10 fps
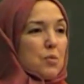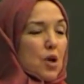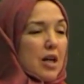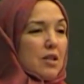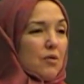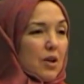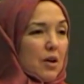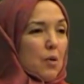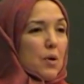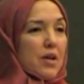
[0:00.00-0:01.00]
am trying to
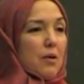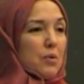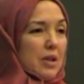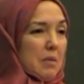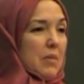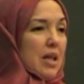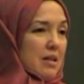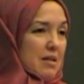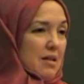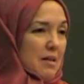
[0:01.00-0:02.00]
figure out what that really
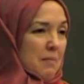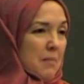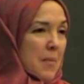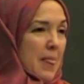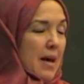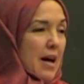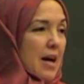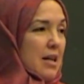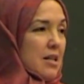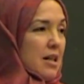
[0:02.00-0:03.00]
means.
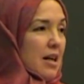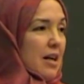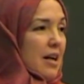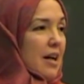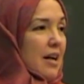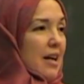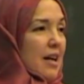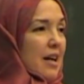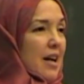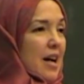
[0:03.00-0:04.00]
And
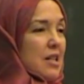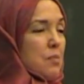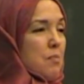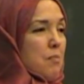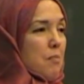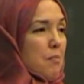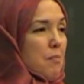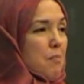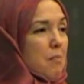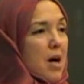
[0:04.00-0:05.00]
as
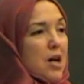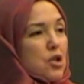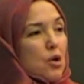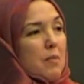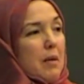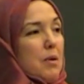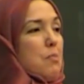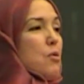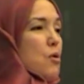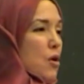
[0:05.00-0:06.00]
much or maybe
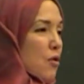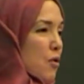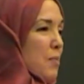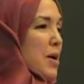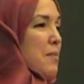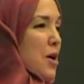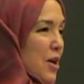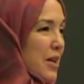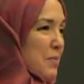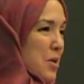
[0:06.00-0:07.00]
more from an
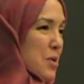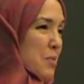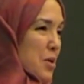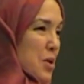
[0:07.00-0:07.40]
American Muslim